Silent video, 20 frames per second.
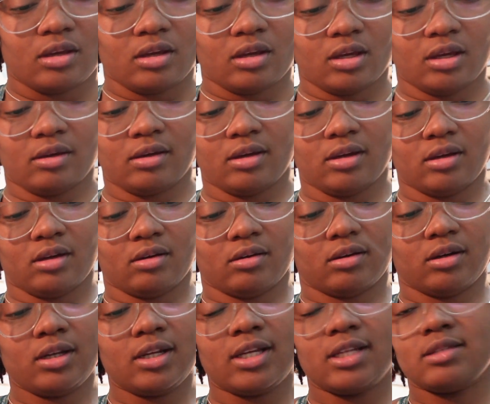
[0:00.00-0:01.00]
And
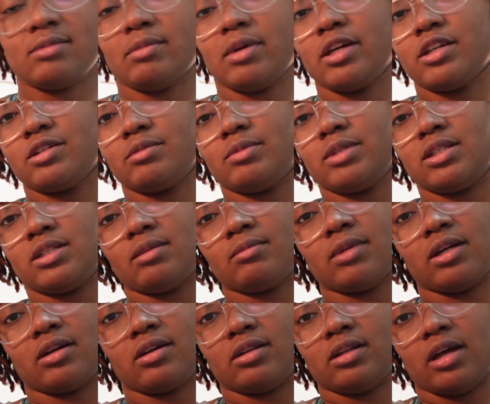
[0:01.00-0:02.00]
on these measurements, I'm
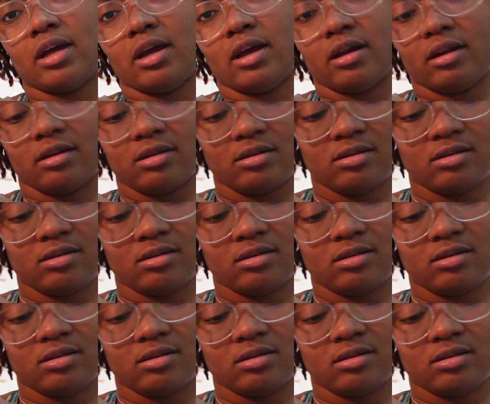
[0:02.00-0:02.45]
not gonna lie,